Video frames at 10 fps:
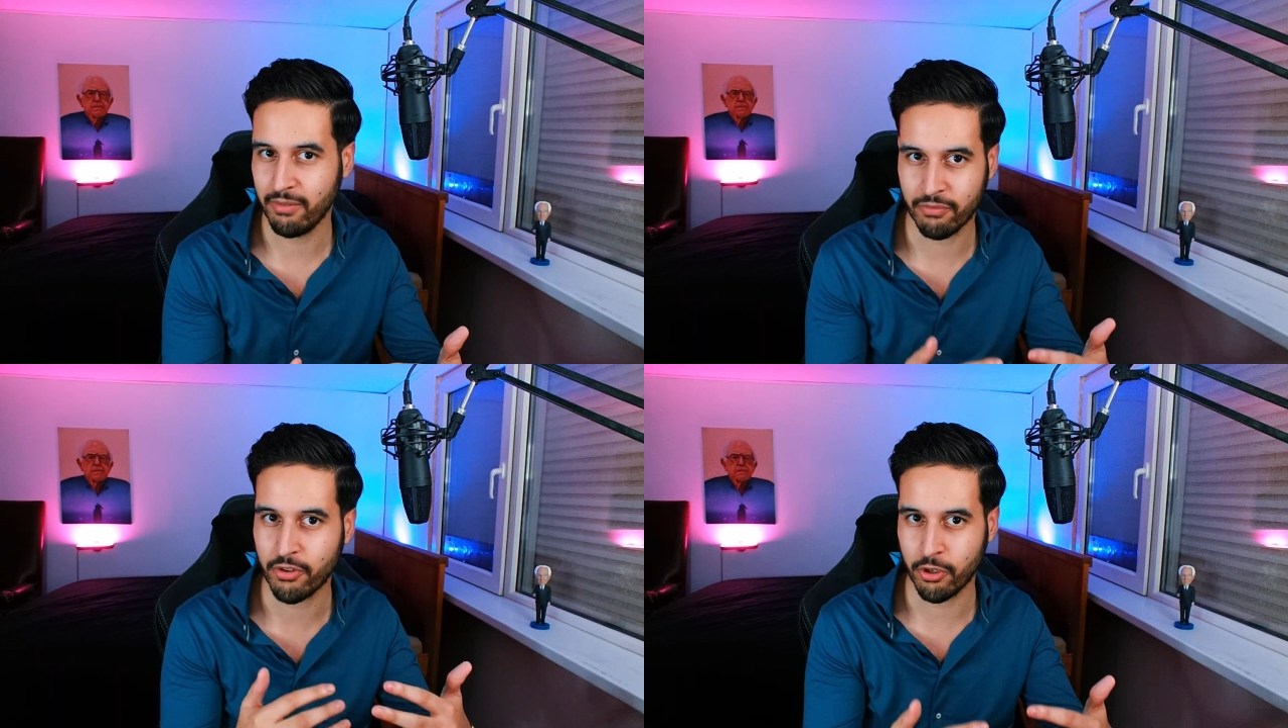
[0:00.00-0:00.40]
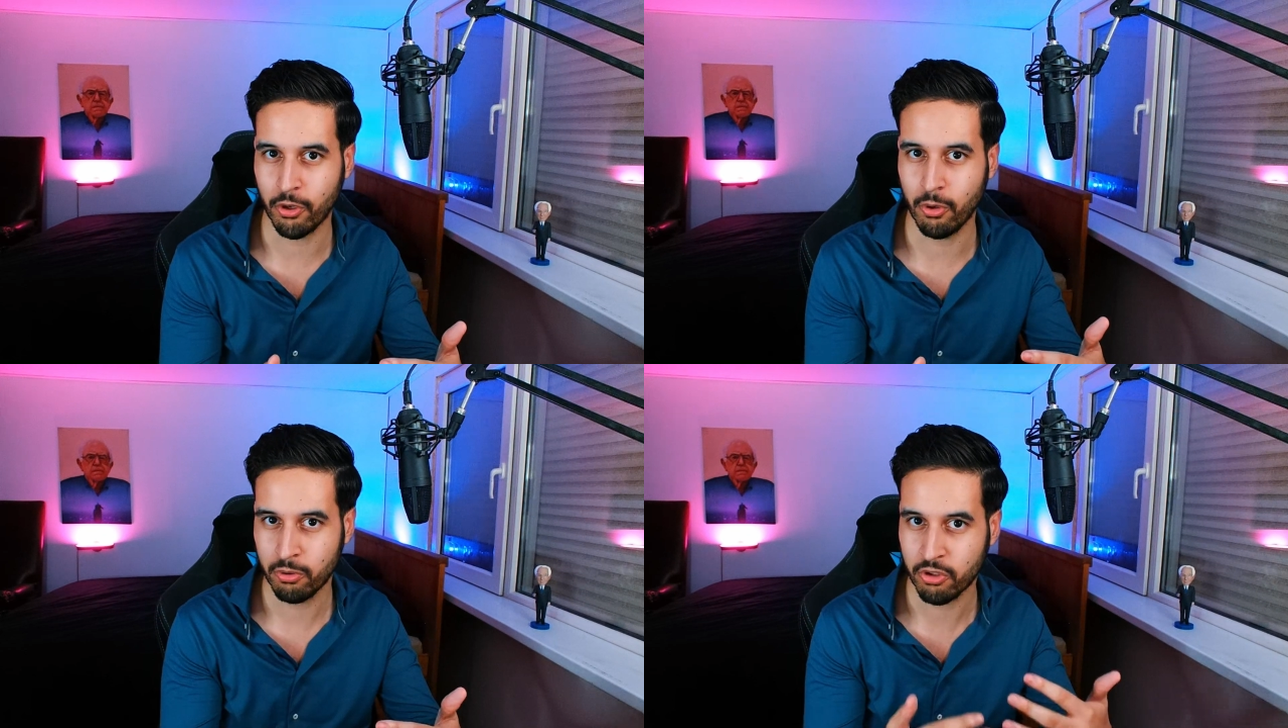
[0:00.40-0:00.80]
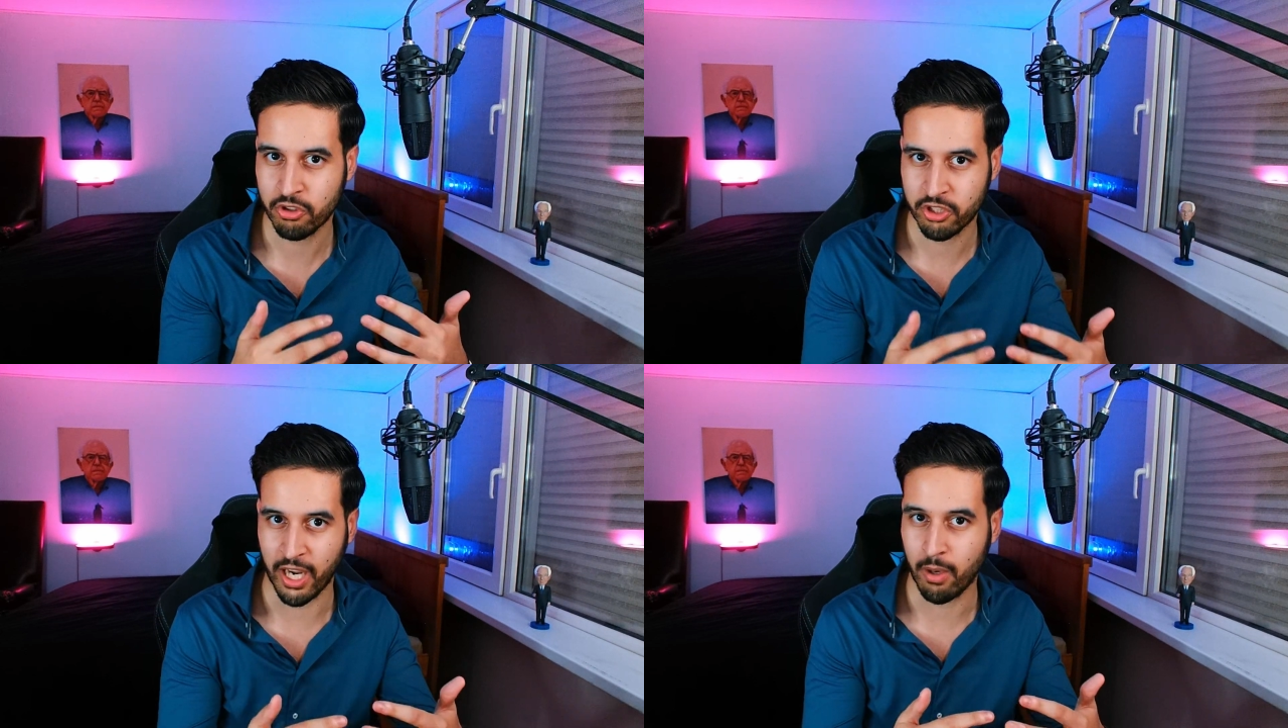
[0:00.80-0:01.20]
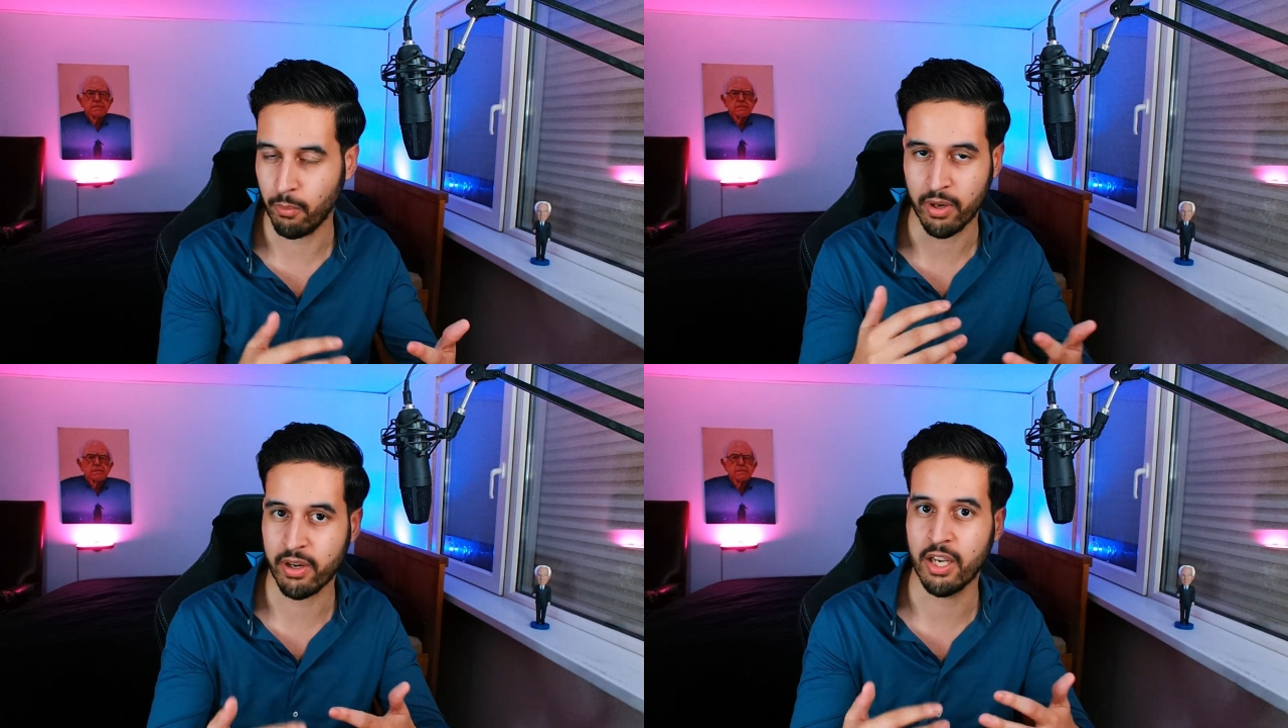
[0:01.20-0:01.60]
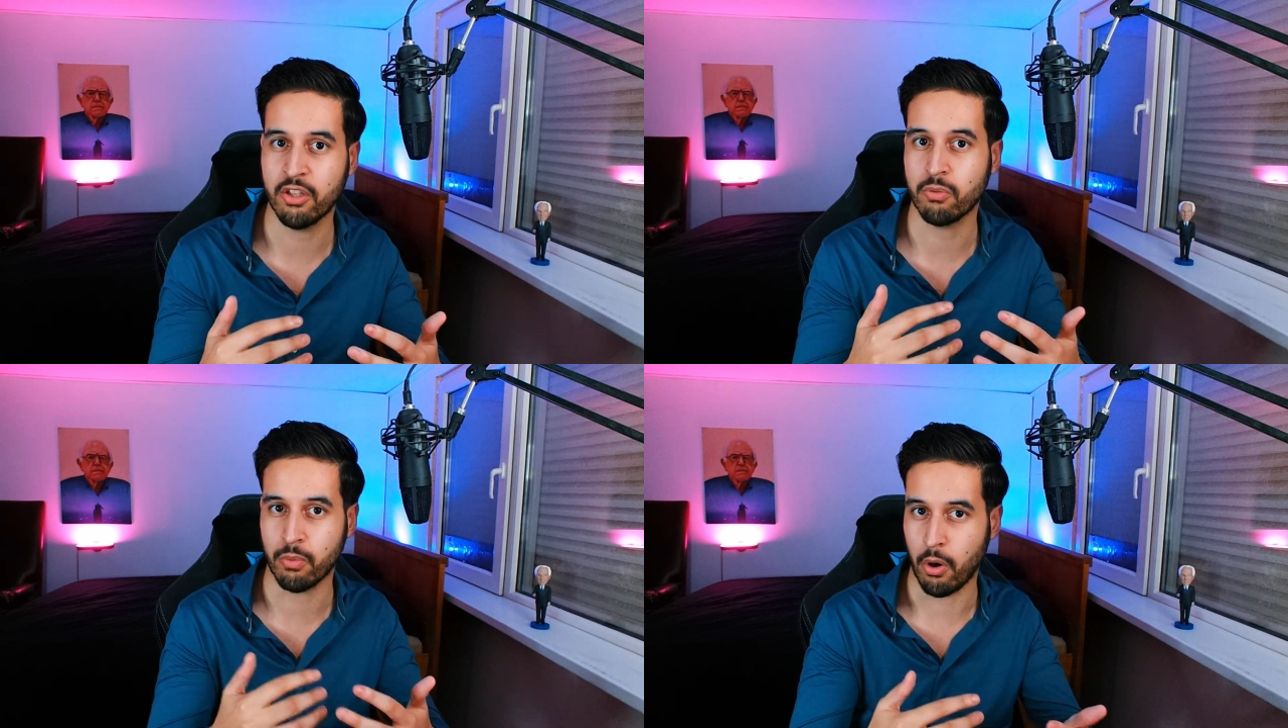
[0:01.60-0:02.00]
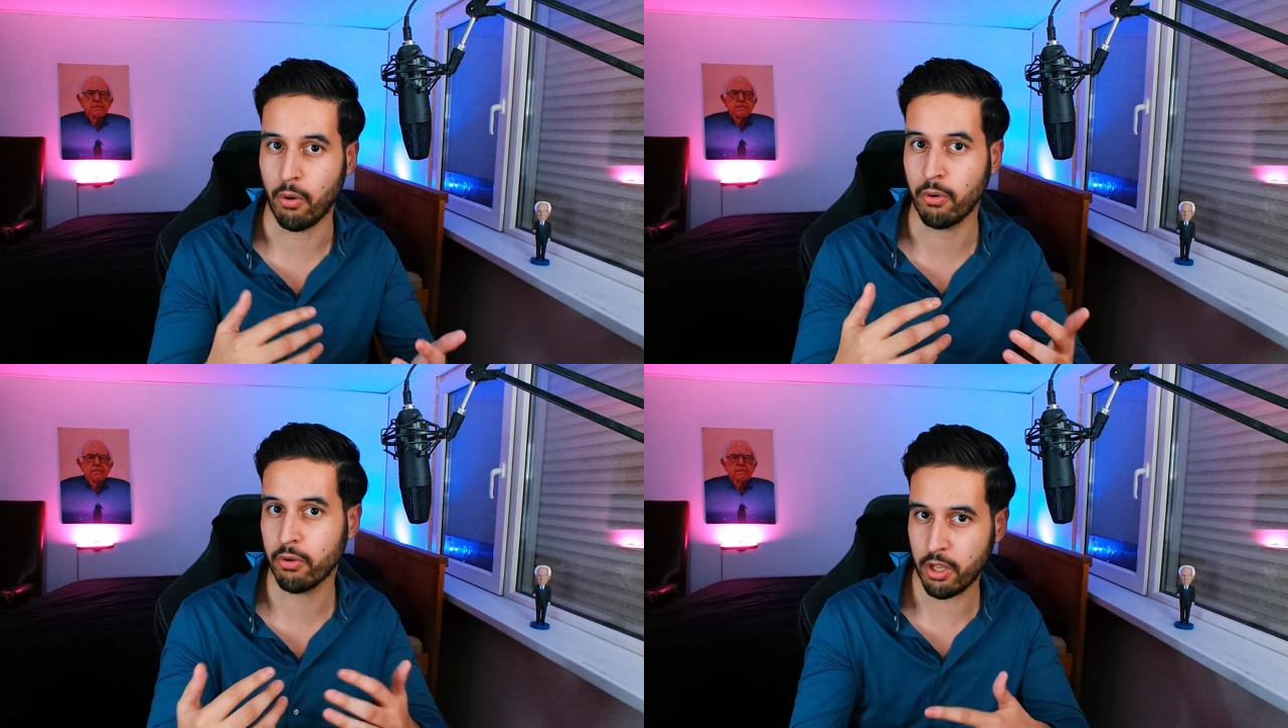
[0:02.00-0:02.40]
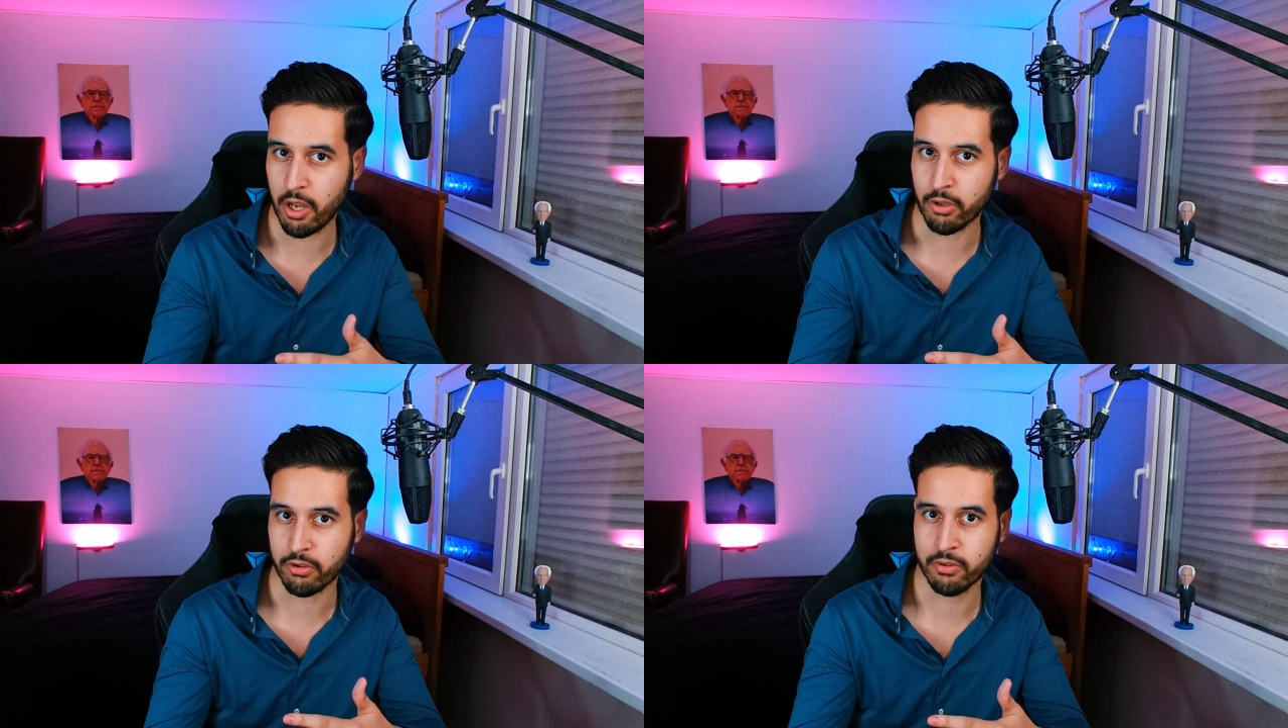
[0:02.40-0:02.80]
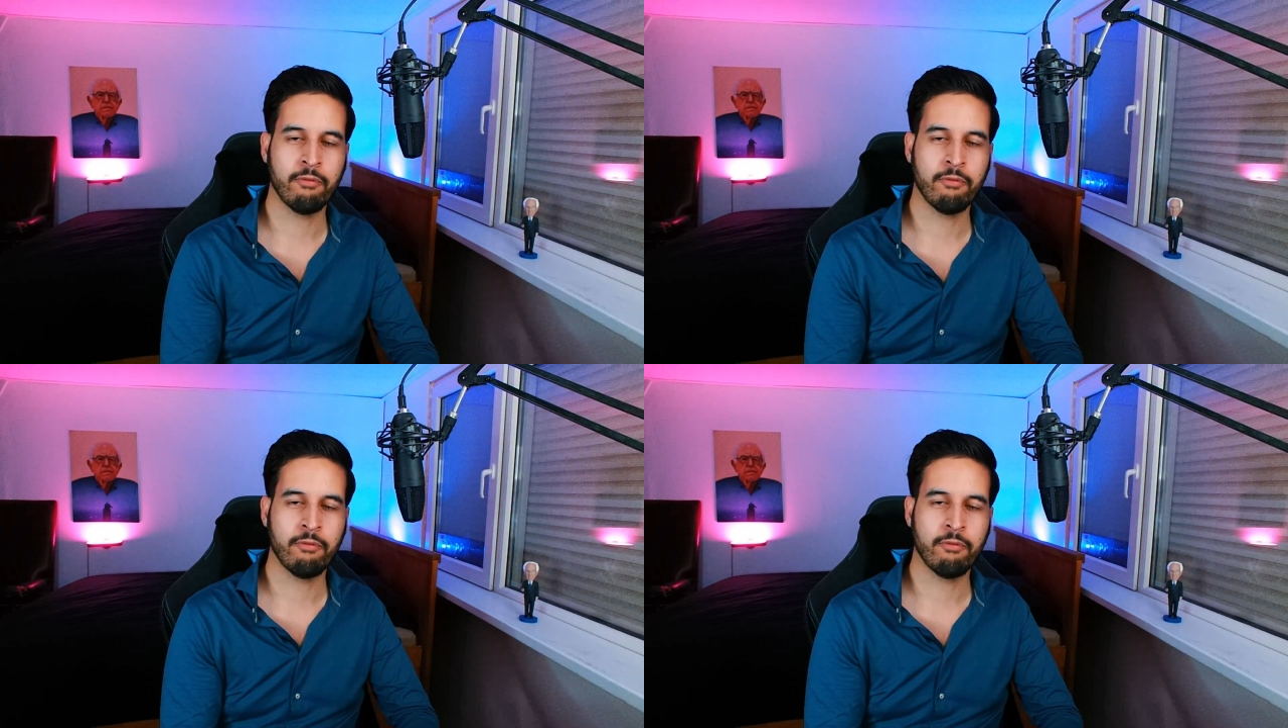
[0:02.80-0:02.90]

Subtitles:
for you to check whether it's wrong or not.